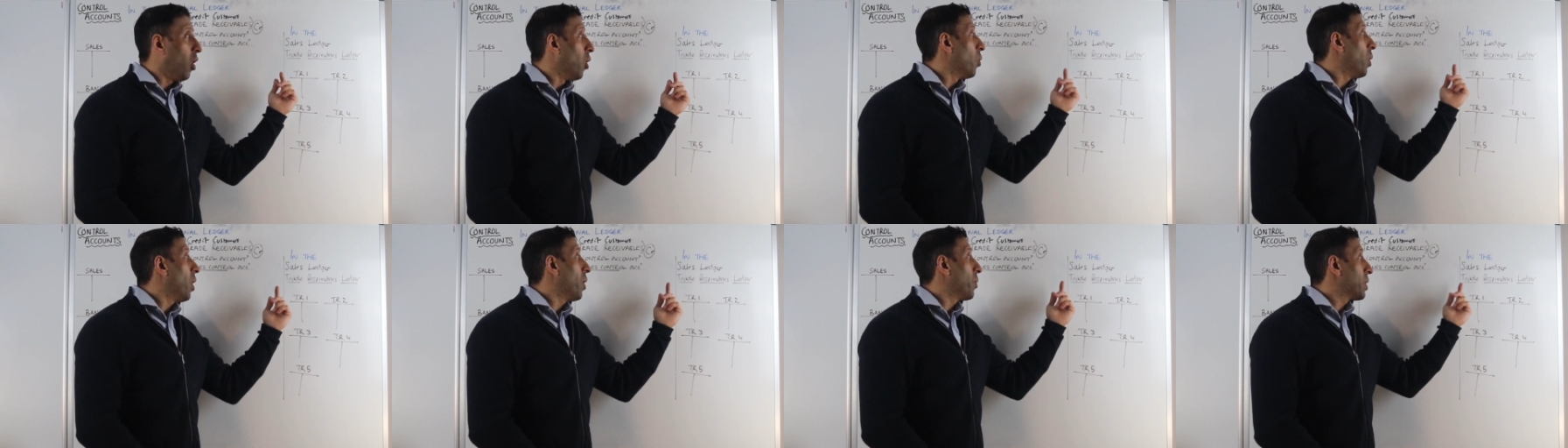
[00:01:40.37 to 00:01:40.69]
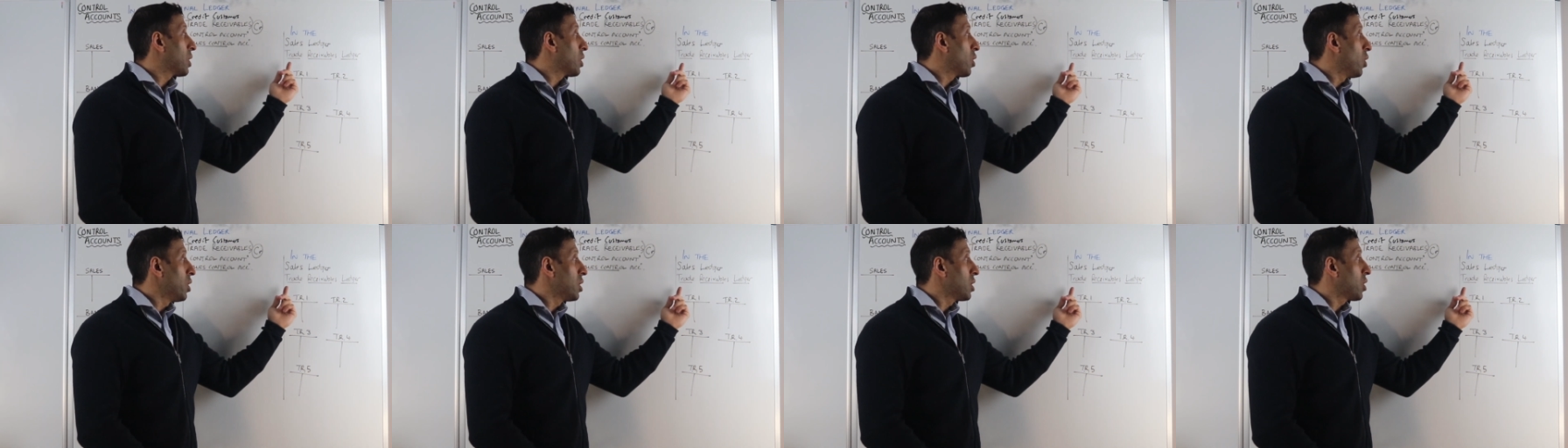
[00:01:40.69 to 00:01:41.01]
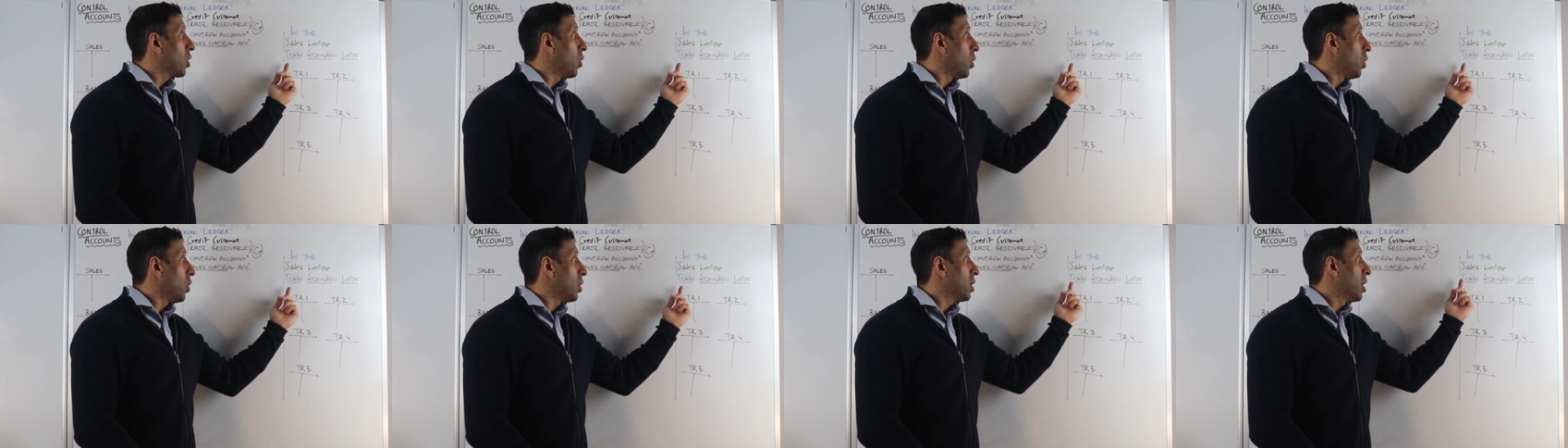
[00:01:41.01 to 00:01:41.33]
or what we could
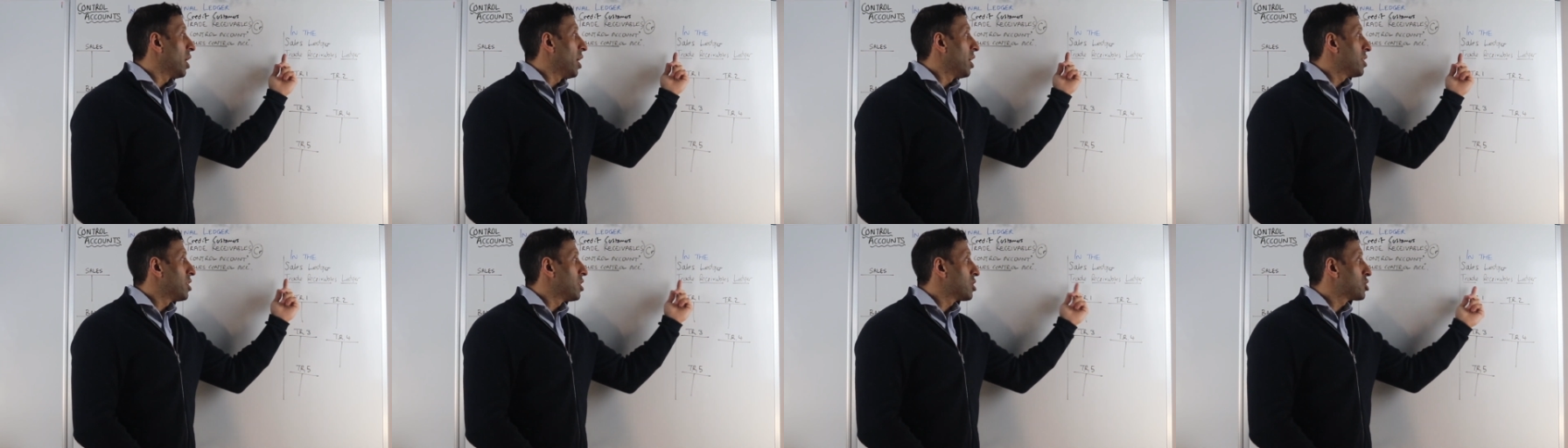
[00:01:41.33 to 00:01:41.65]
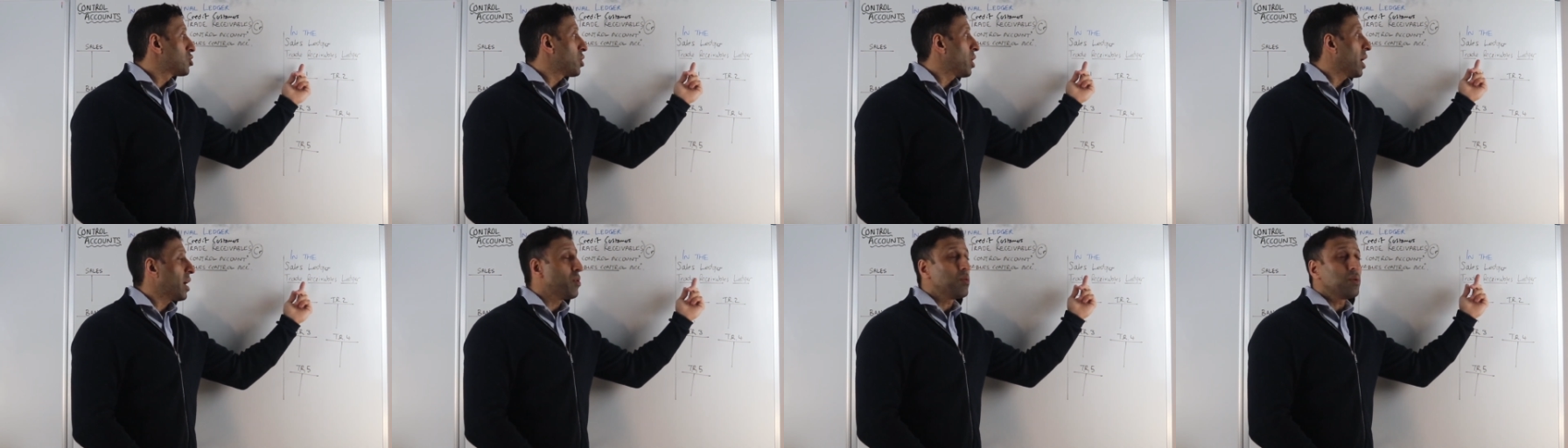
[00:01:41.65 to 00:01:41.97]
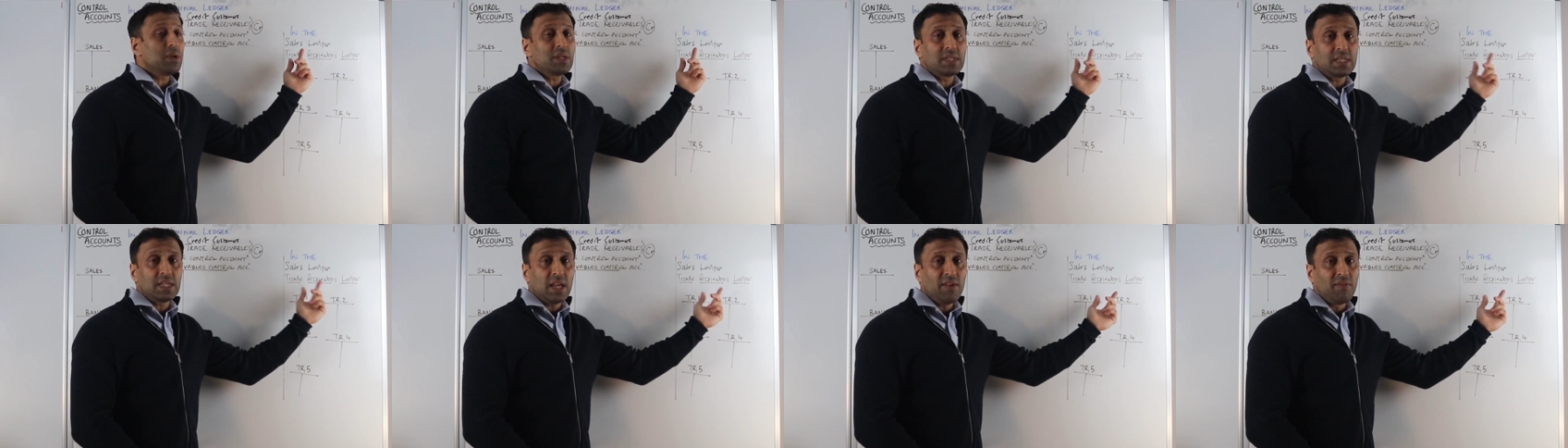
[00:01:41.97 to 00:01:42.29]
call the trade
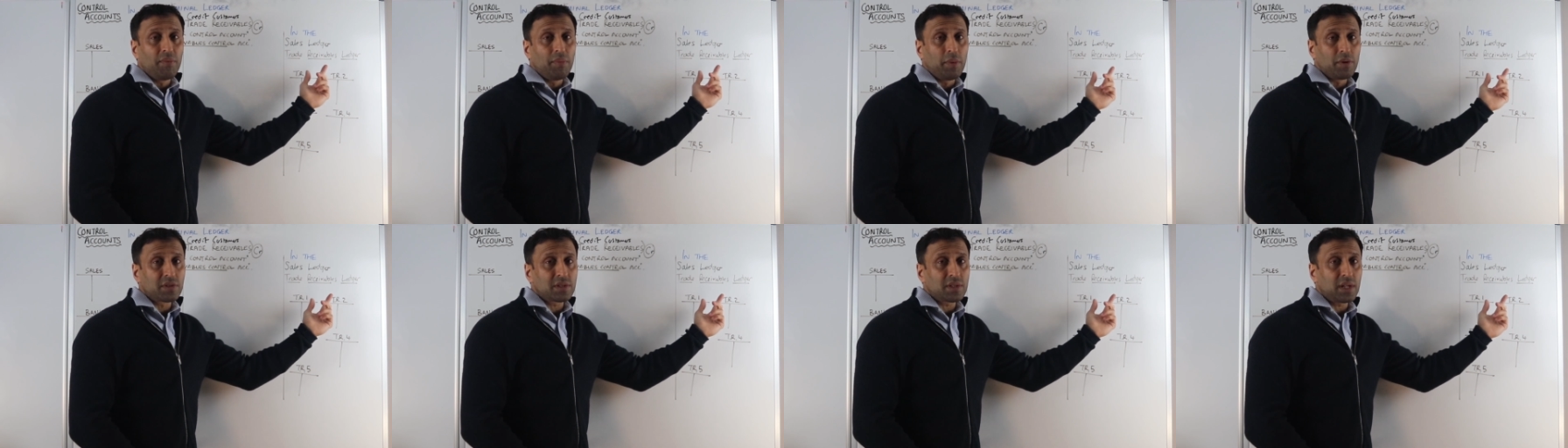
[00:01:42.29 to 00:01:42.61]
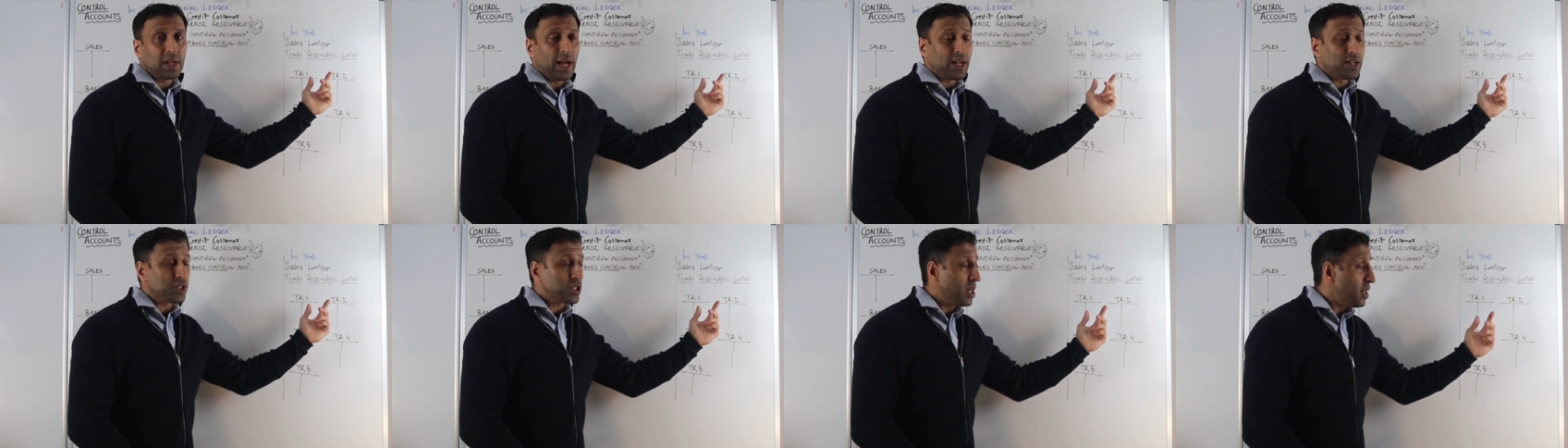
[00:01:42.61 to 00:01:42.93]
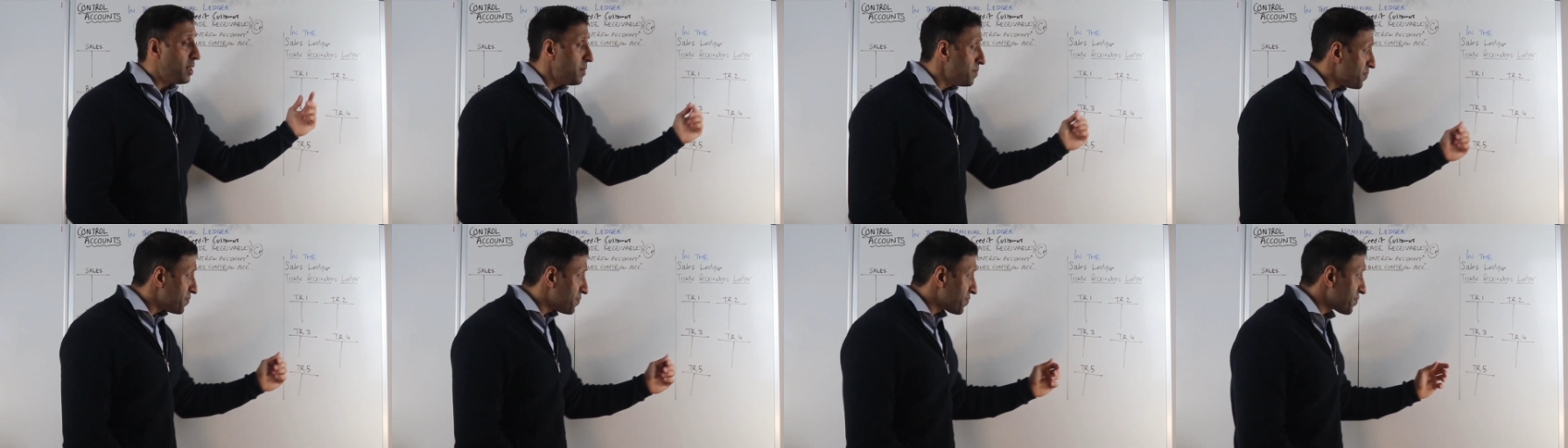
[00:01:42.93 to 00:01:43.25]
receivables
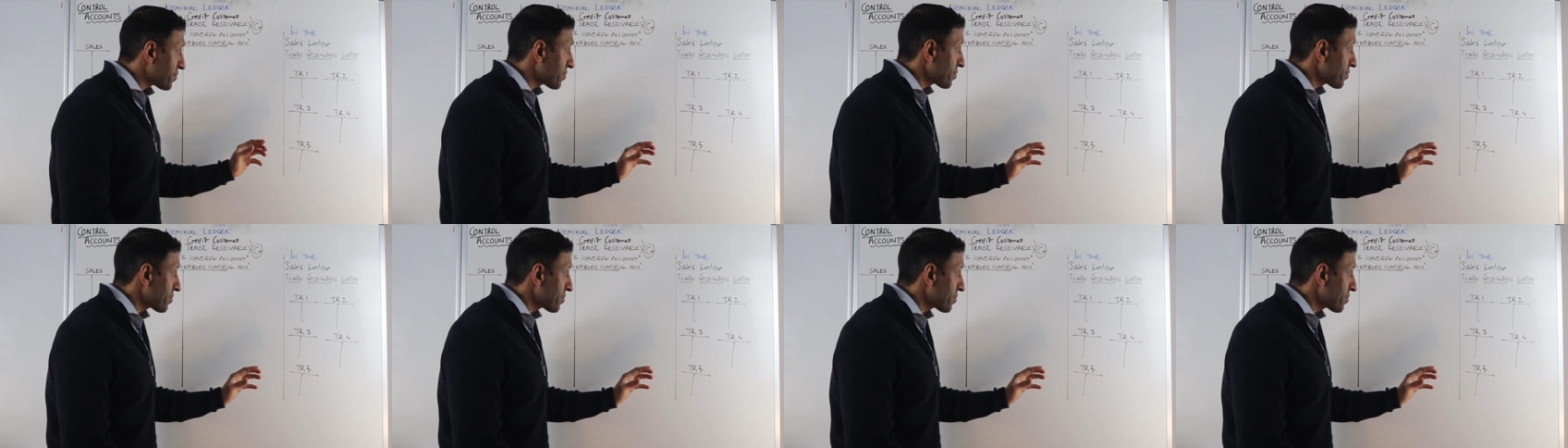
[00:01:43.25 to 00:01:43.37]
ledger,